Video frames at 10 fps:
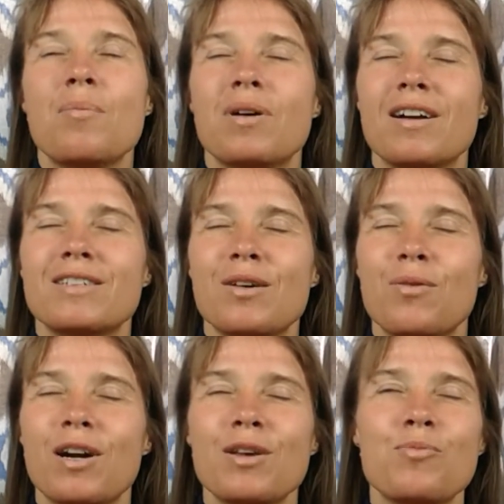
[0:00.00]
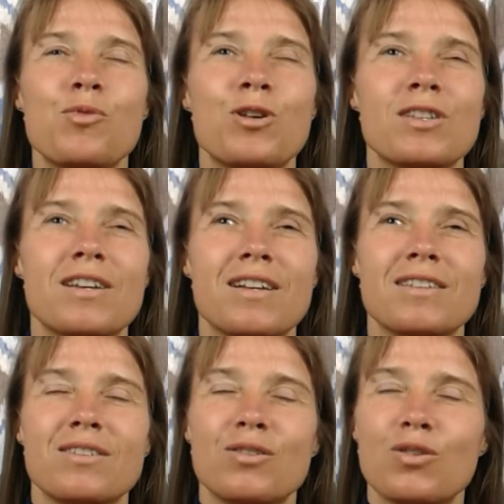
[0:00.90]
But there's a very
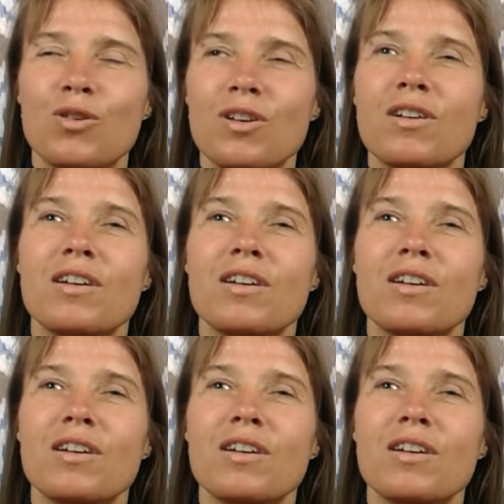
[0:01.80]
important rule.